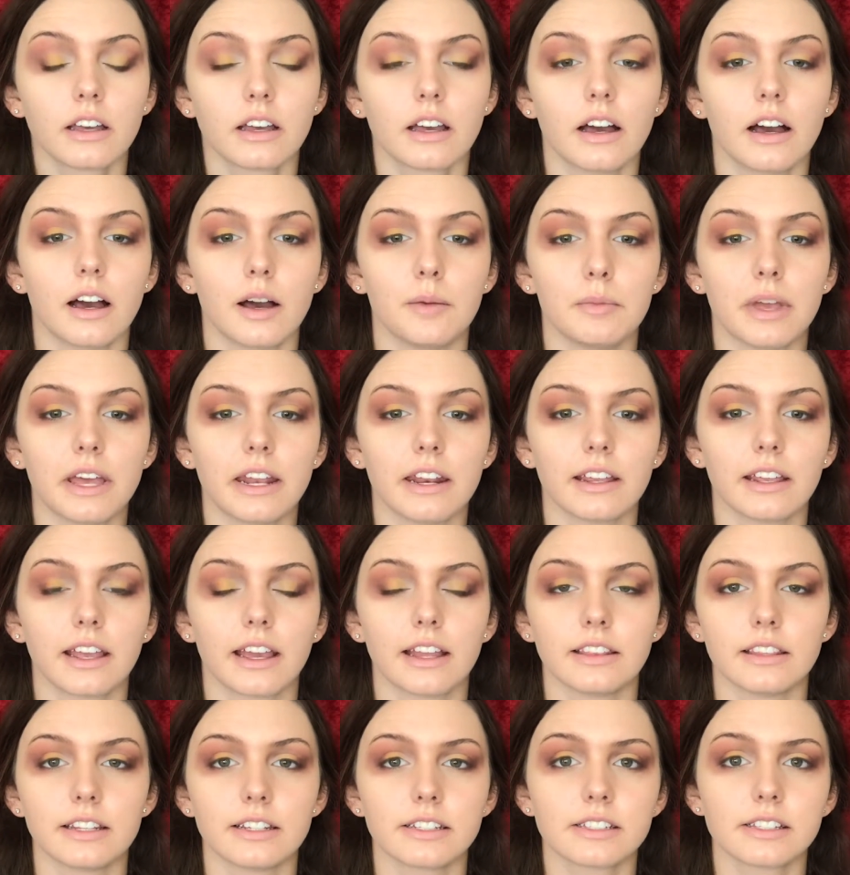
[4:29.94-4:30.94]
And
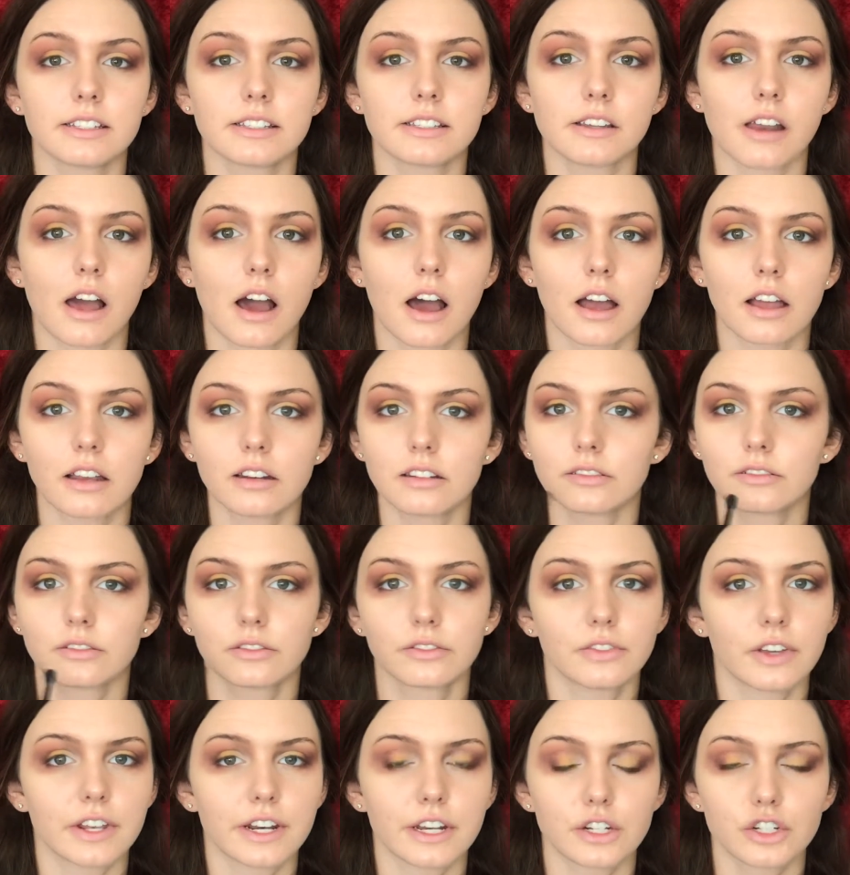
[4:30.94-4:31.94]
again, this is not
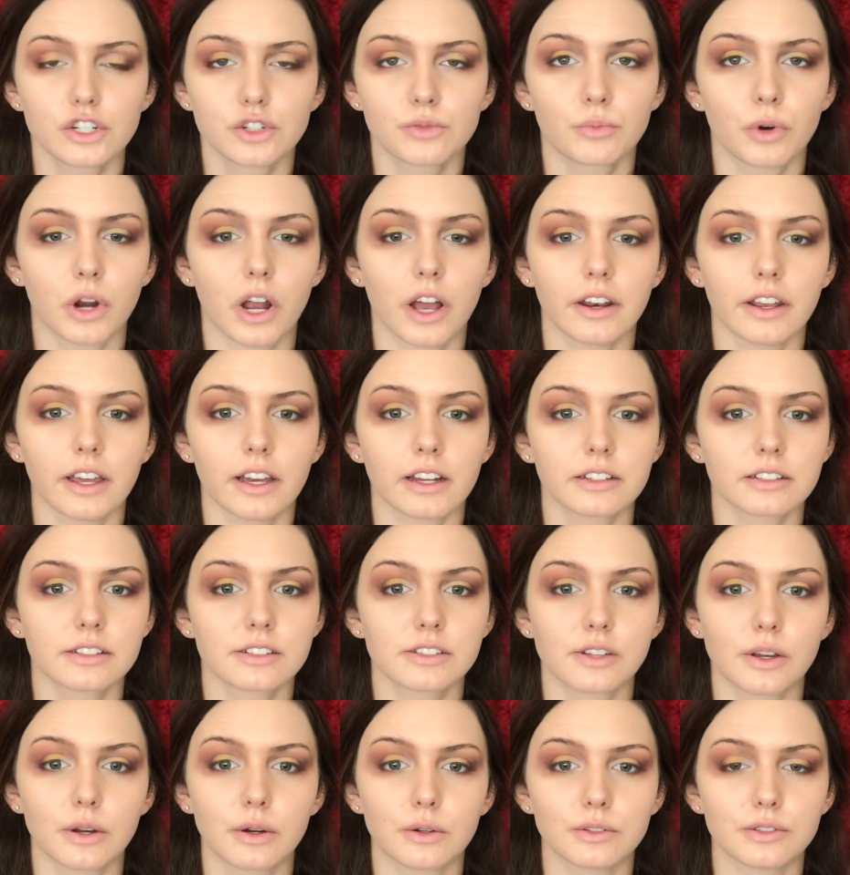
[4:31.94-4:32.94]
finished product,
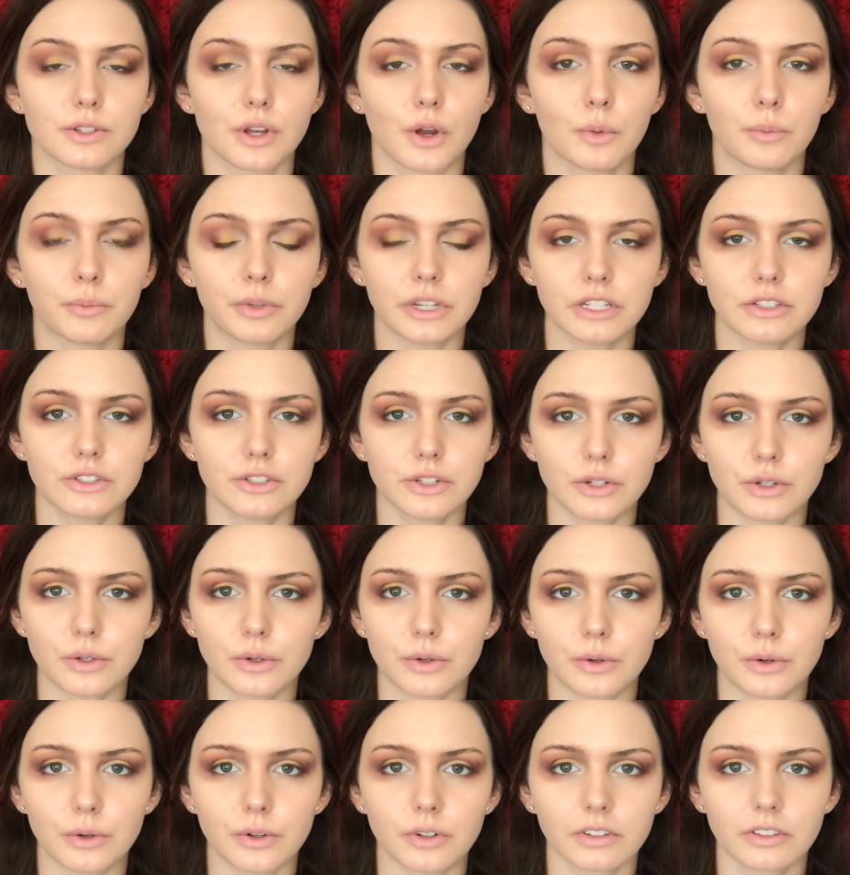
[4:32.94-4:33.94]
so don't be
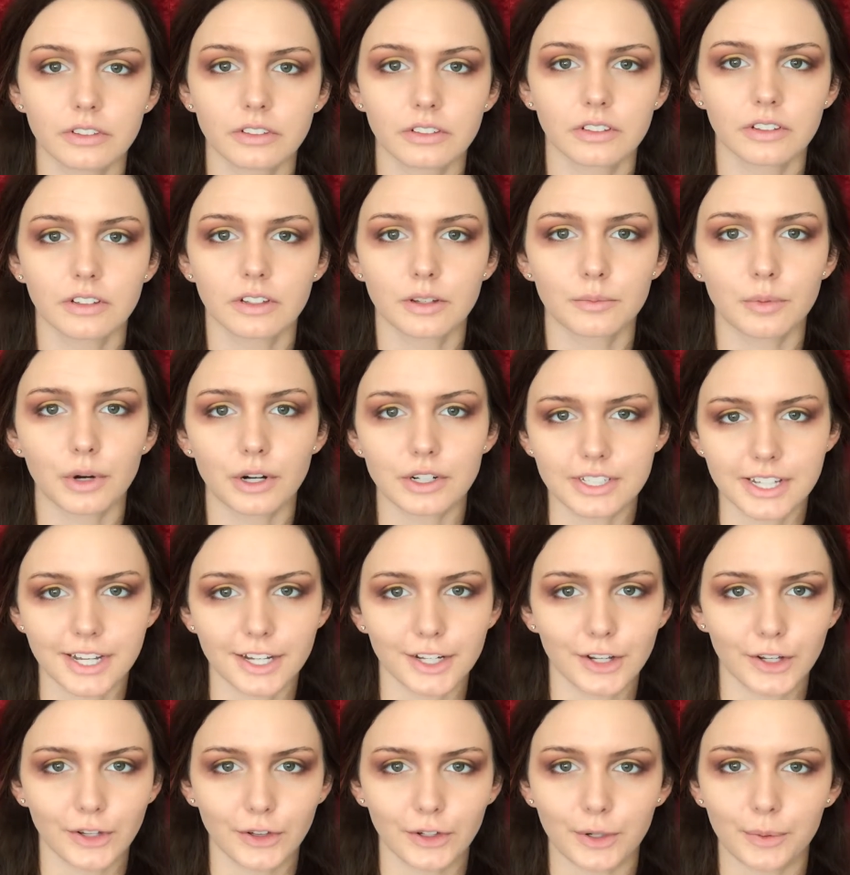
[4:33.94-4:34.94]
too
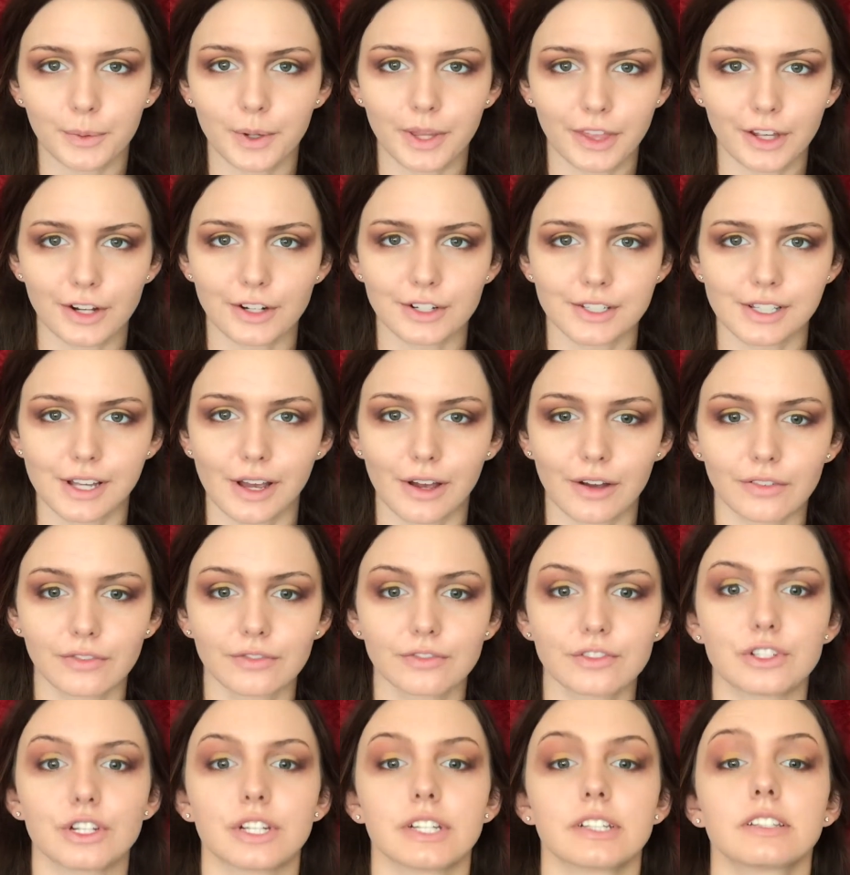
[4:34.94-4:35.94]
particular with yourself.
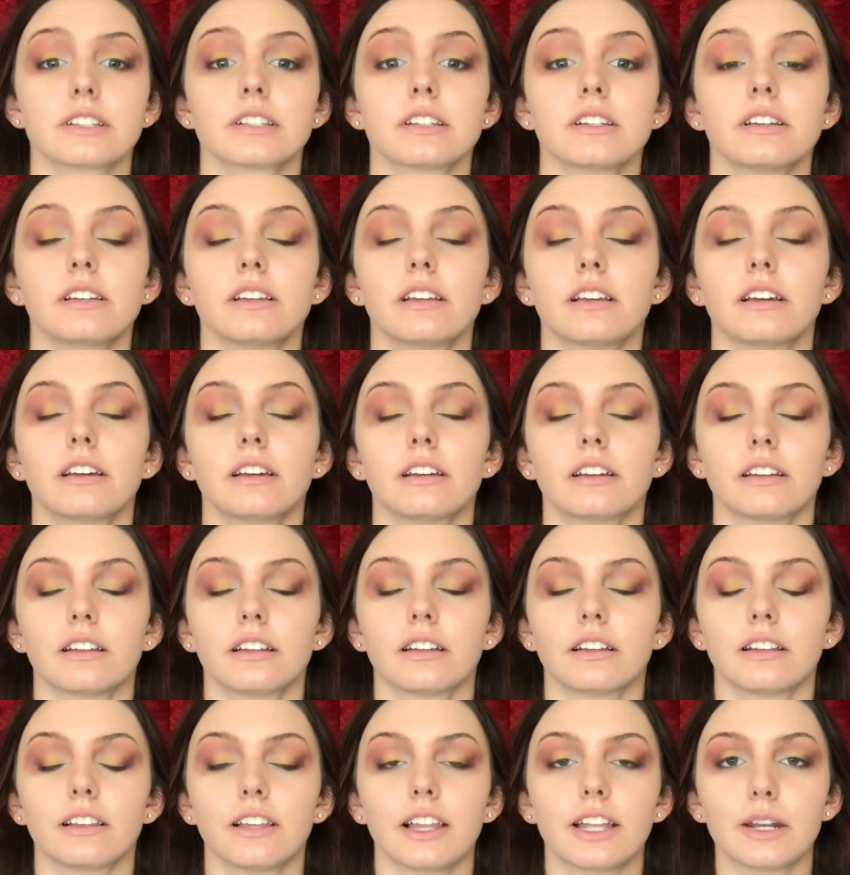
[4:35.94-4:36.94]
Just
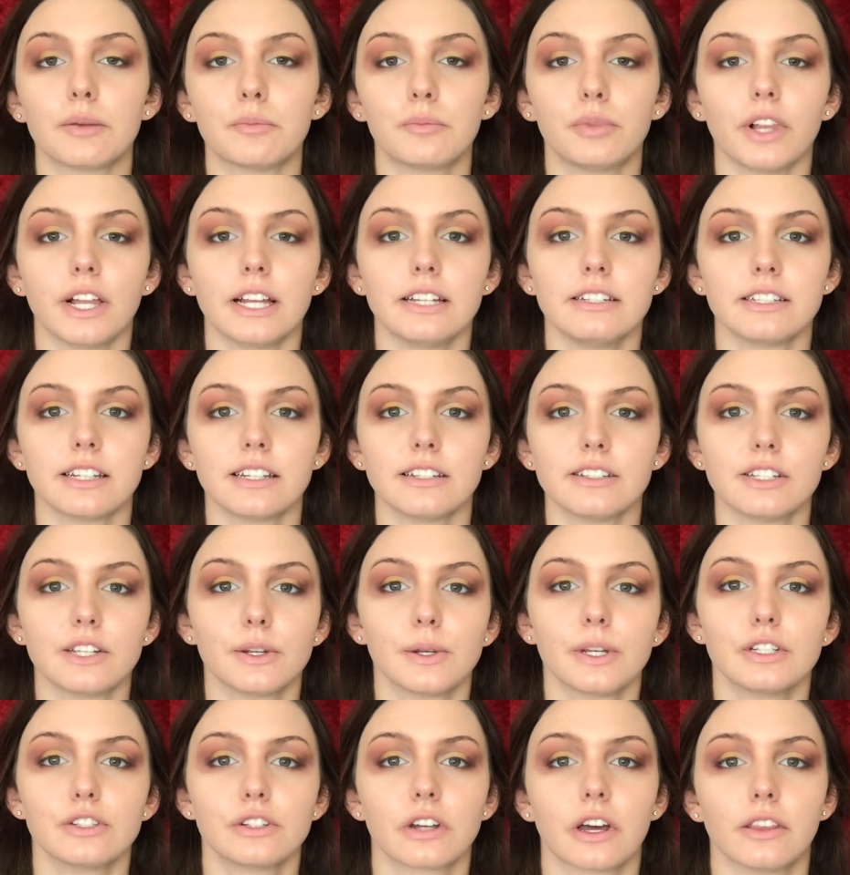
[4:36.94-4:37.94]
let it blend into
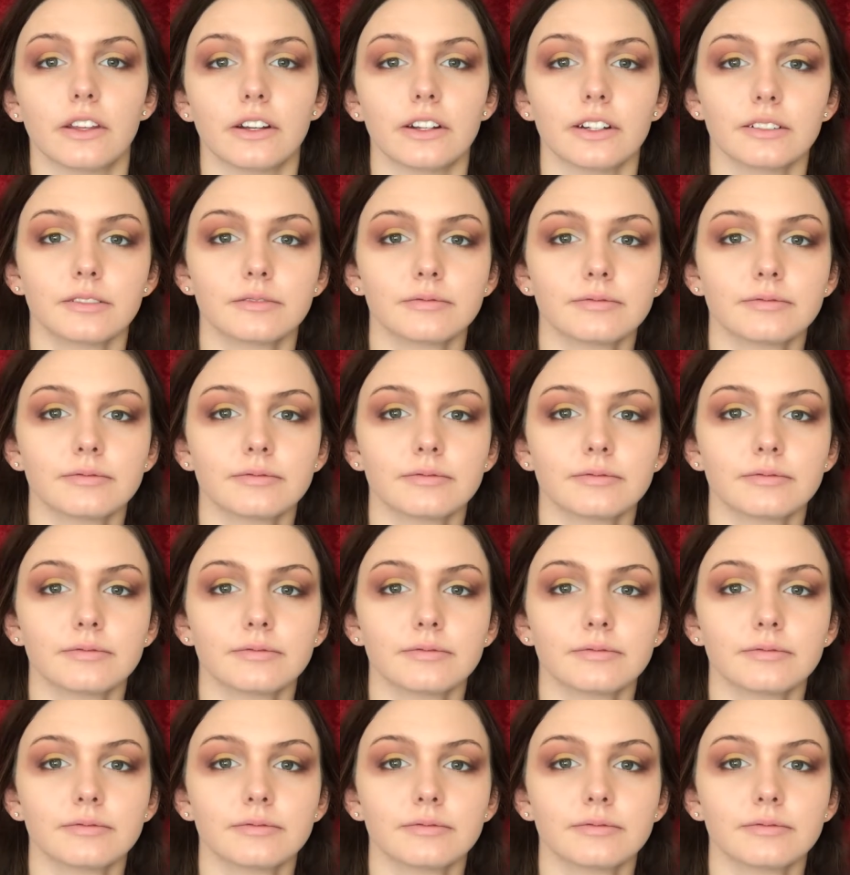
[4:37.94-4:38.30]
each other.